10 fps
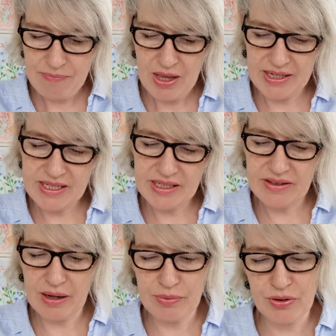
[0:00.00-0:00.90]
And I think
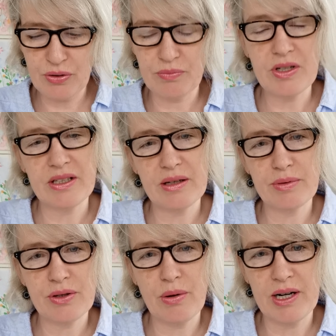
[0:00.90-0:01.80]
that was something that
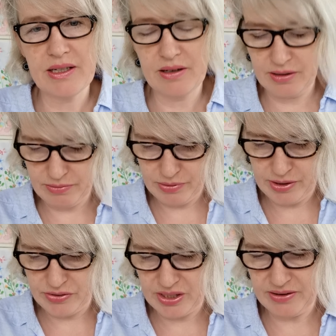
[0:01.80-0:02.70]
was quite a
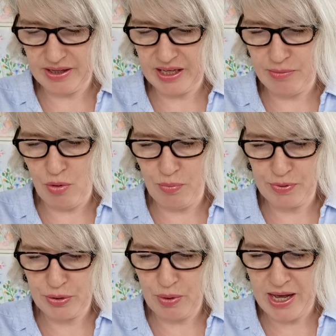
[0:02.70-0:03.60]
thing that came up
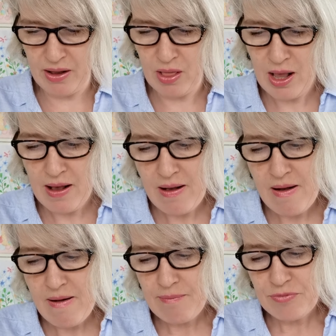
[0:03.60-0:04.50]
as well.
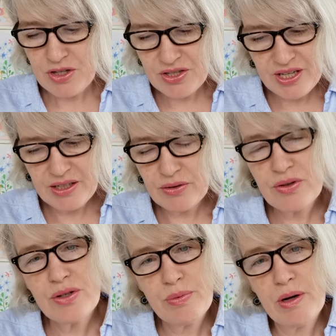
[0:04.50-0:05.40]
The
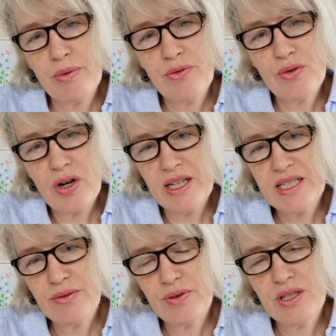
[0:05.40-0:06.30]
skills as well, we've tried
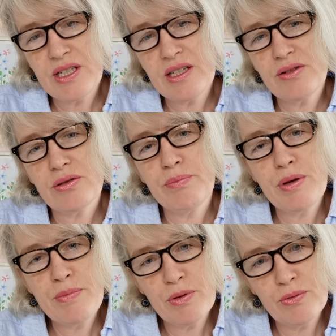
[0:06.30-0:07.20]
different things, so
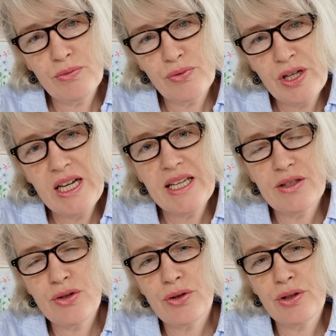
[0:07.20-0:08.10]
people really
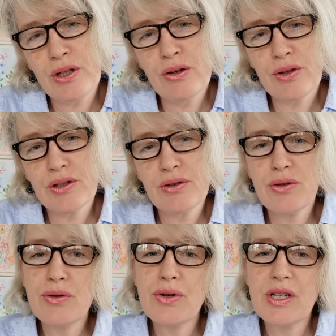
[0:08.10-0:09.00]
enjoyed learning the
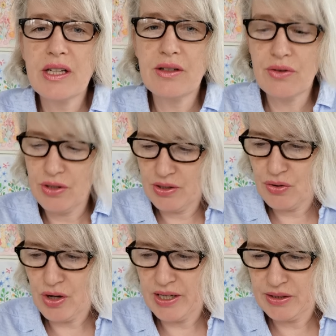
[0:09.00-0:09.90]
new skills and
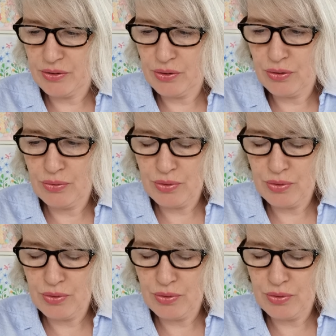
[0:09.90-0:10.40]
trying the new